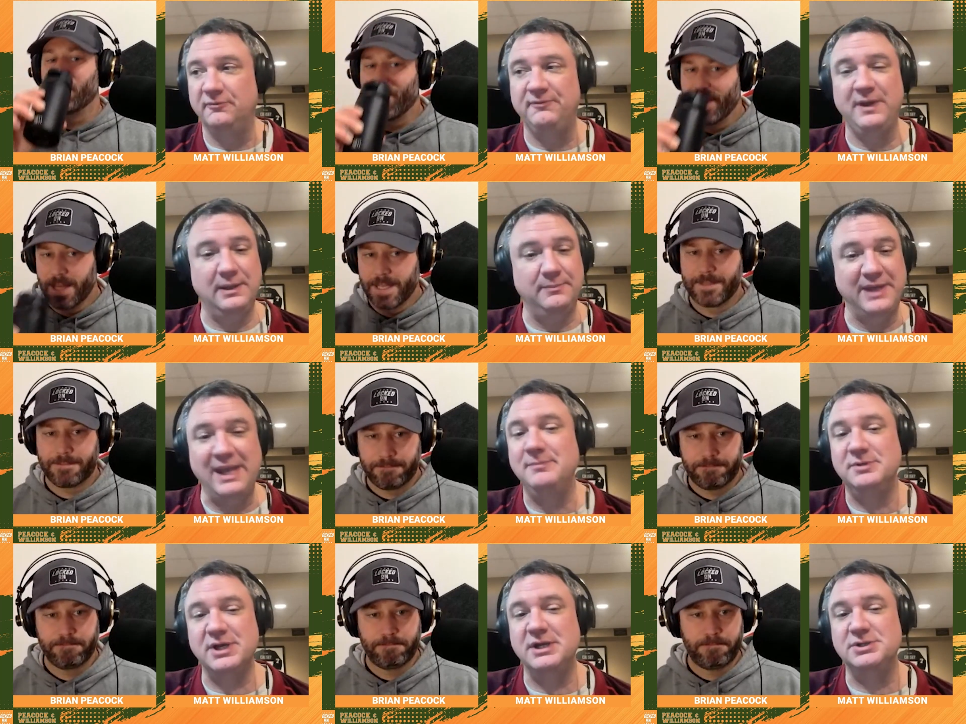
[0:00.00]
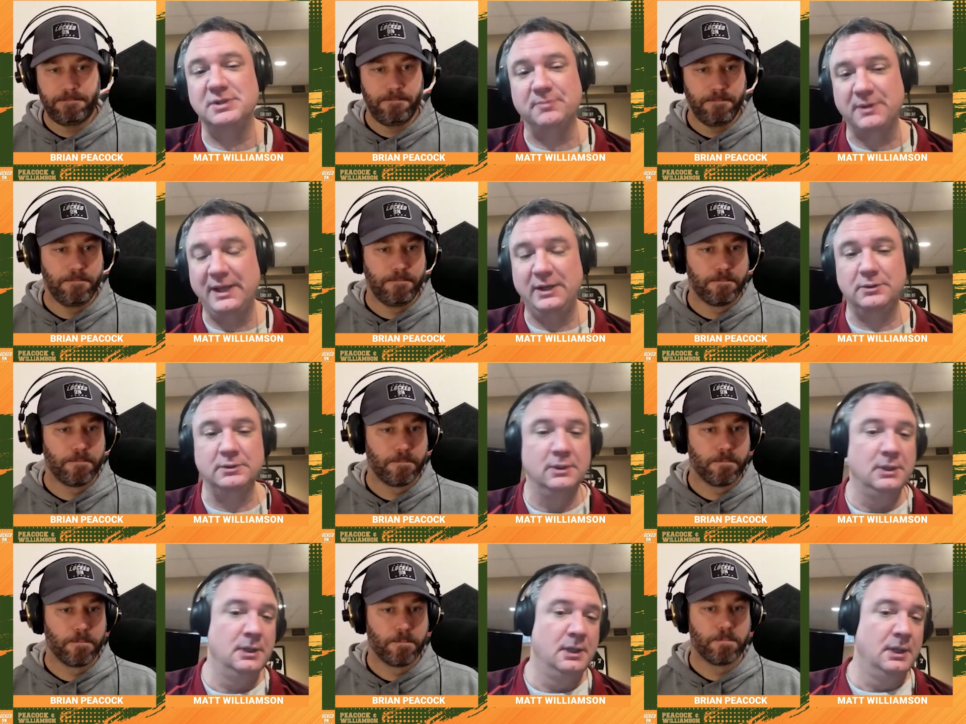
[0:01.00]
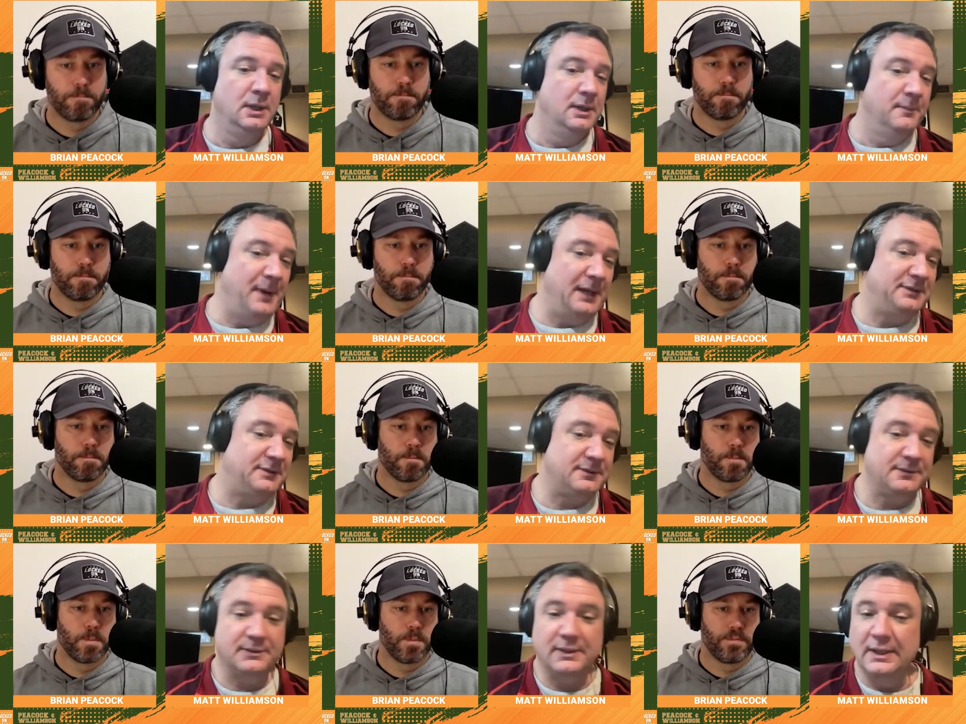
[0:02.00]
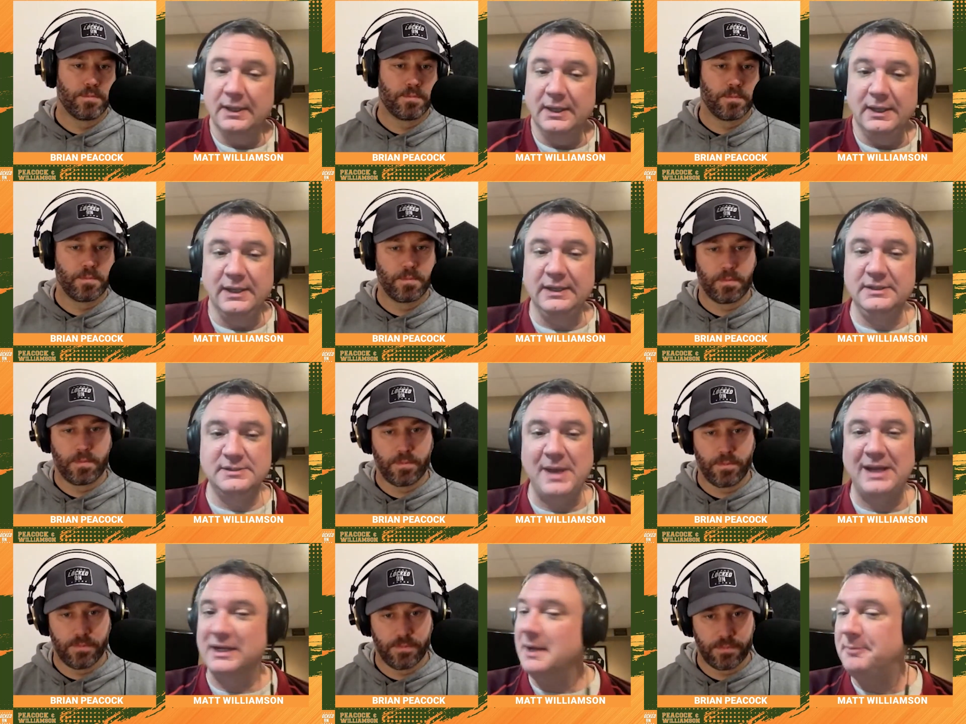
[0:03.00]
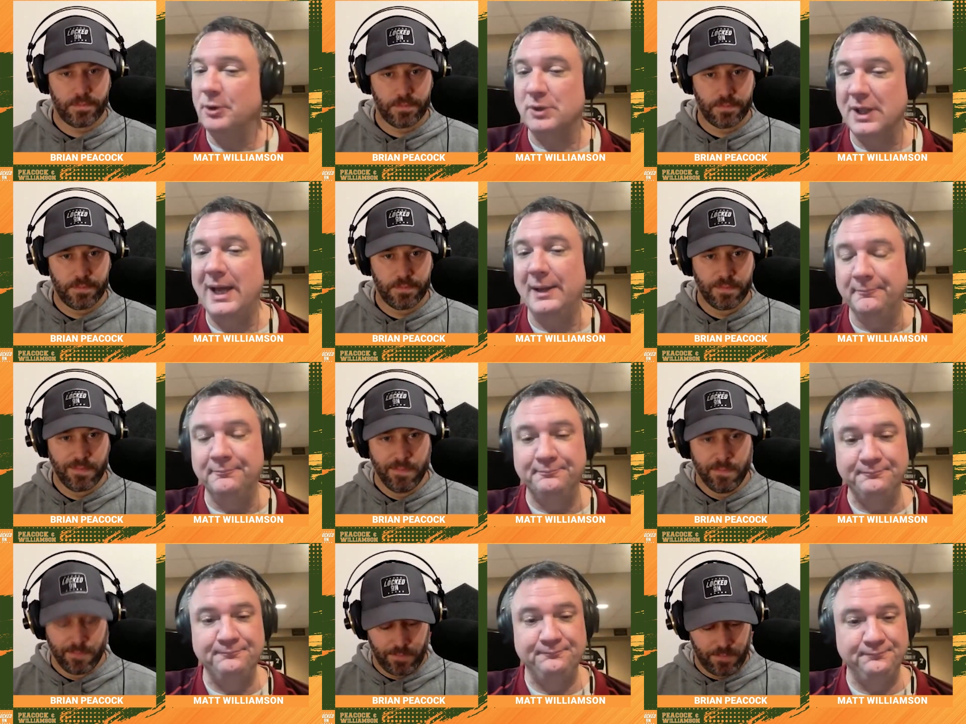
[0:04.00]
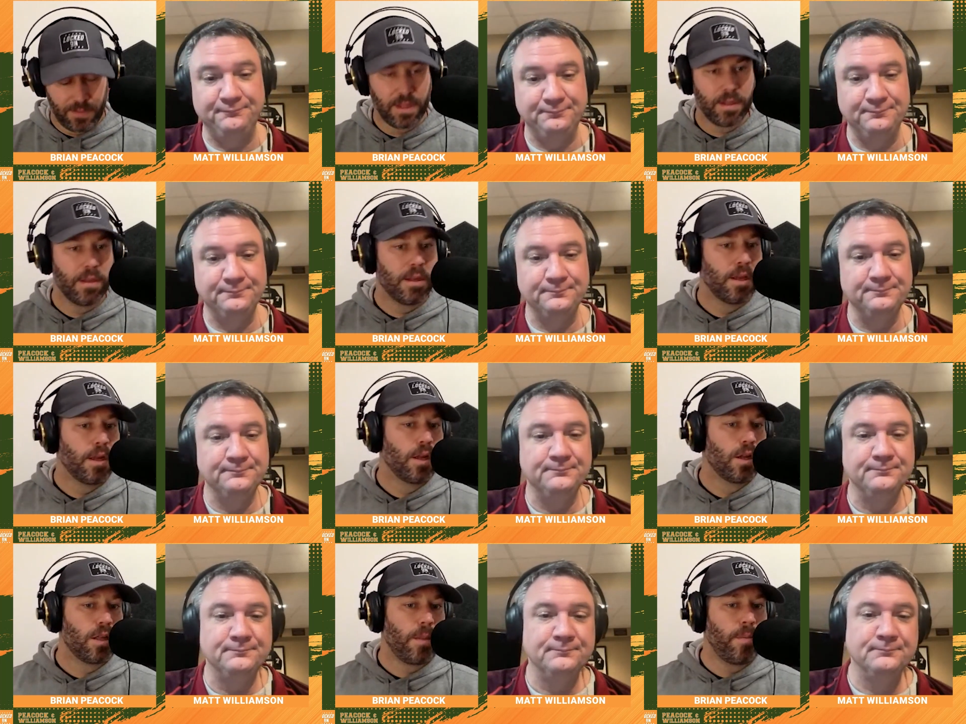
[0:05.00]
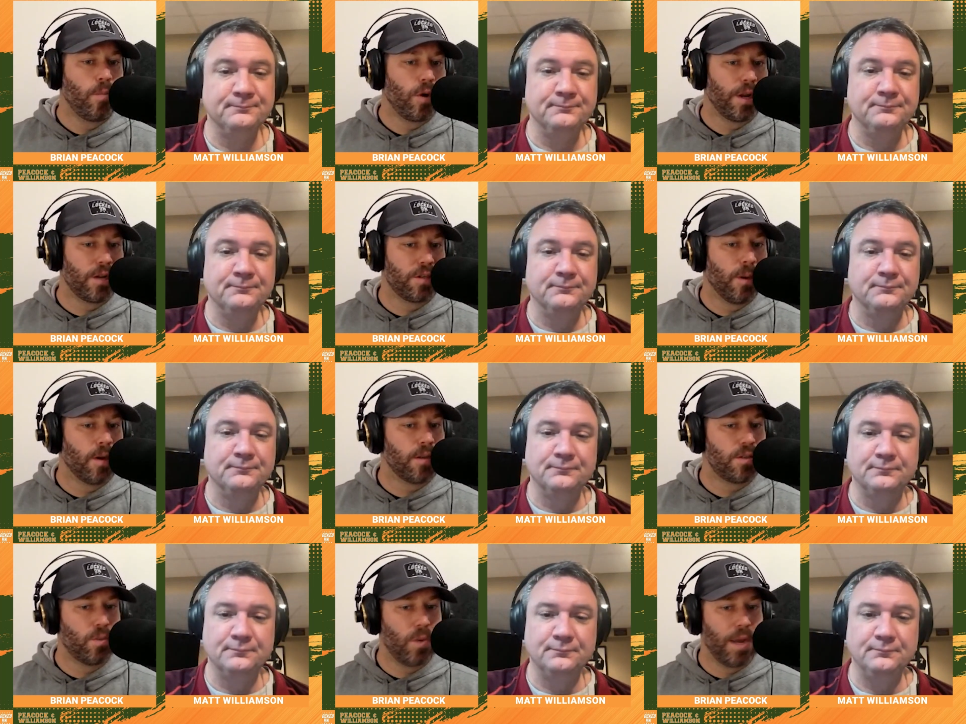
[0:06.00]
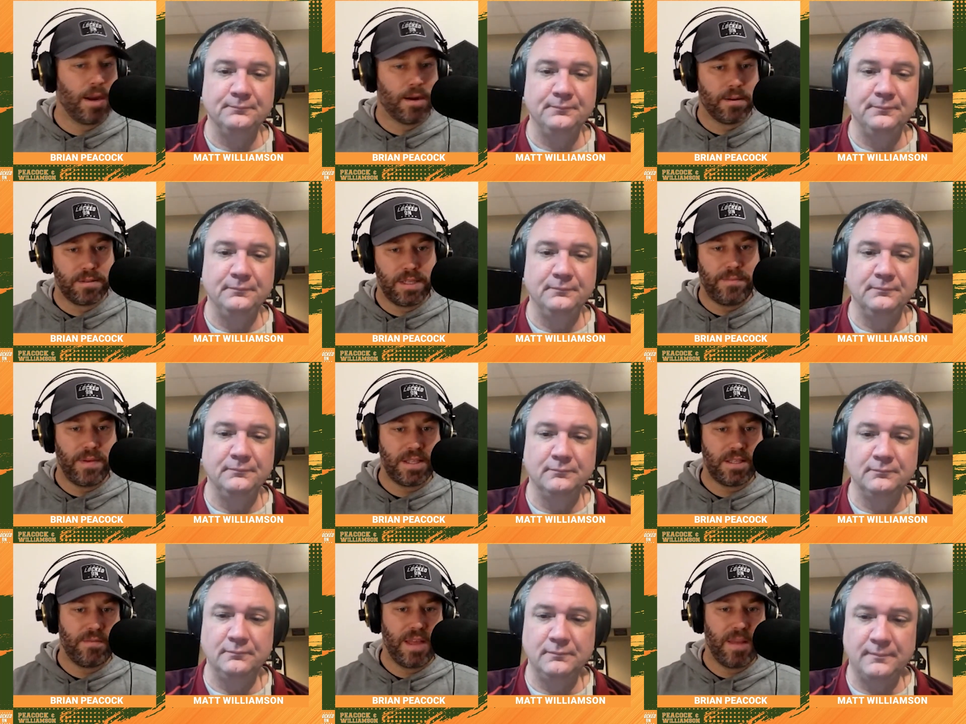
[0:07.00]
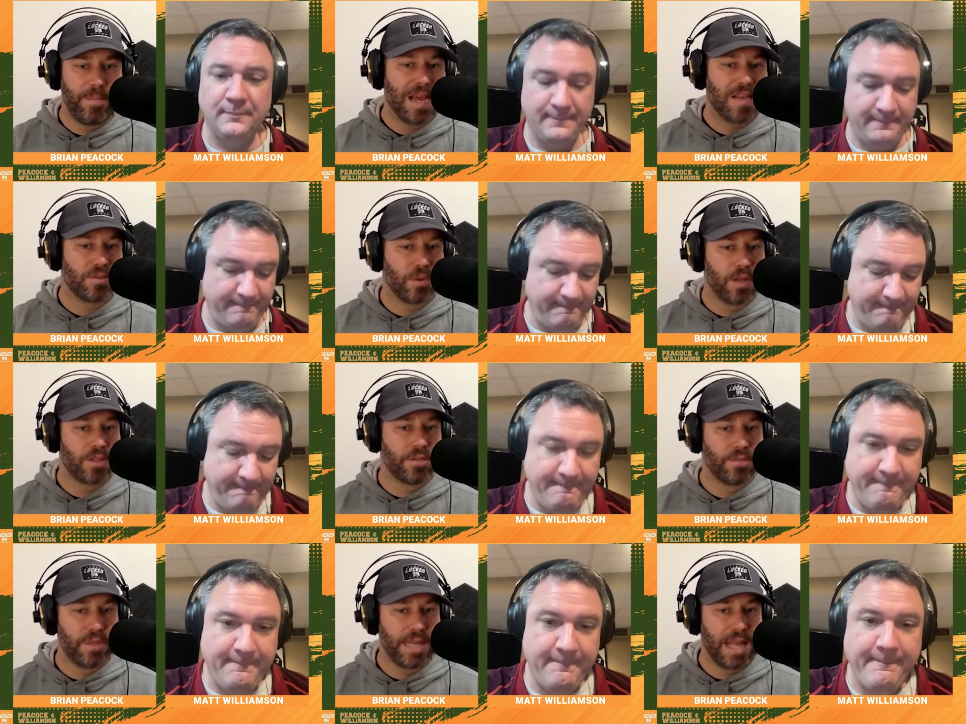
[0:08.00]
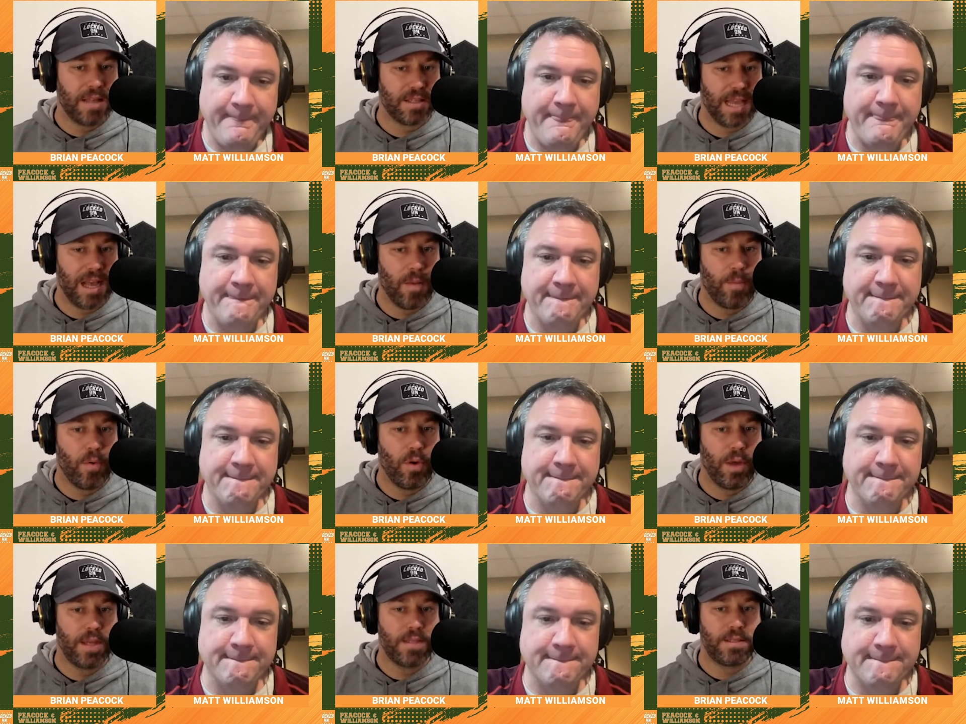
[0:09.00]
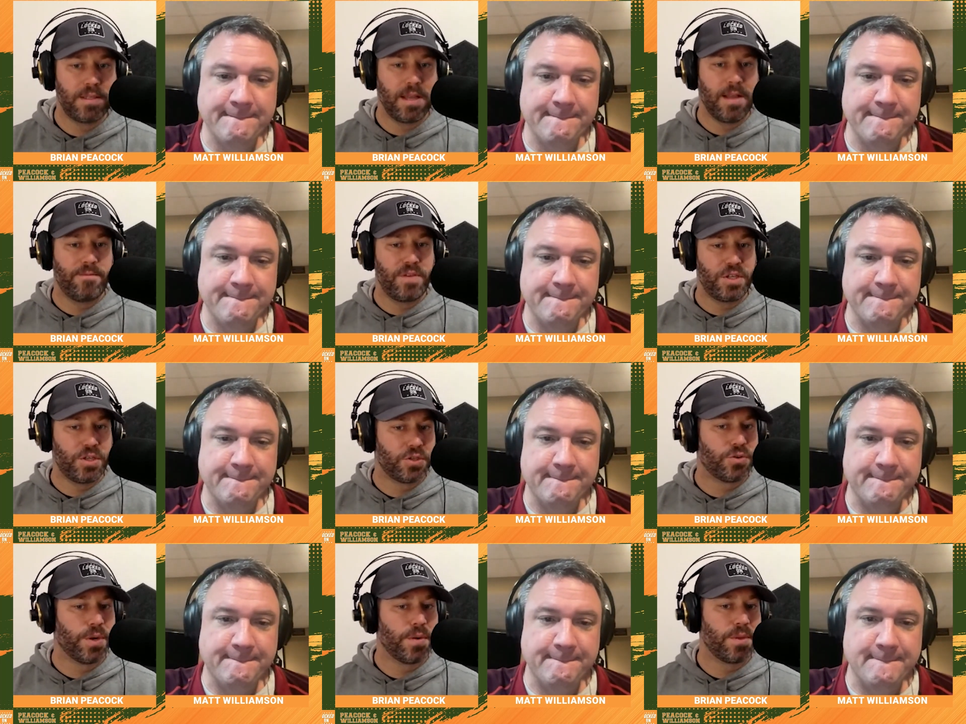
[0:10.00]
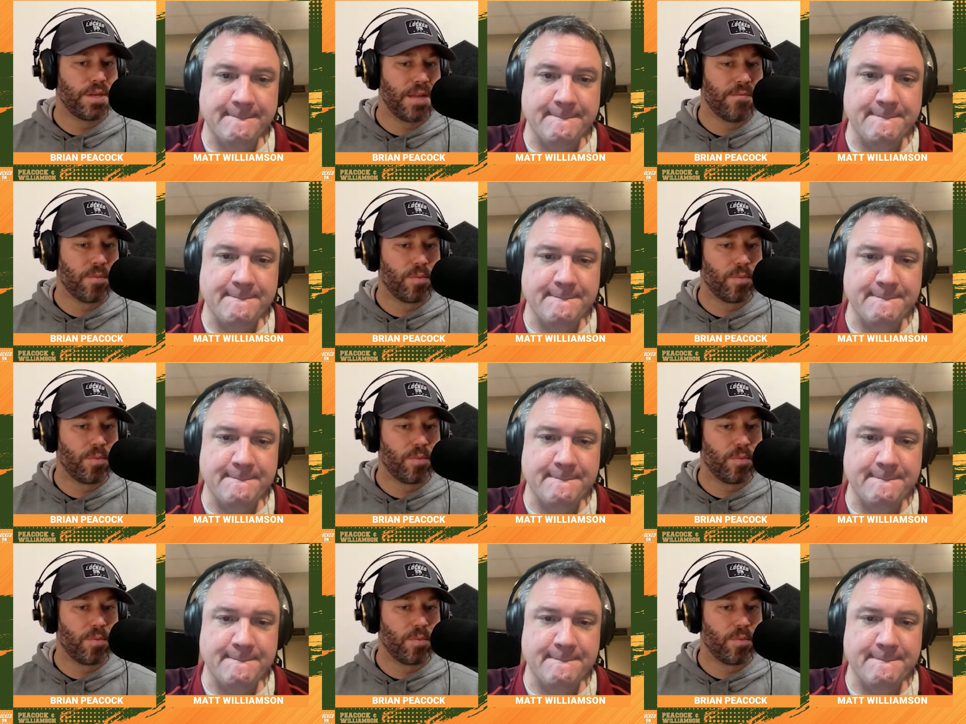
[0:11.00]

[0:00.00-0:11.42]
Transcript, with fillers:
Speaker 1: of Fame game changing player, but uh, he's had an uphill climb.
Speaker 2: A couple more here. Demarcus Ware, defensive end, pass rusher for the Dallas Cowboys, uh, finished his career at the Denver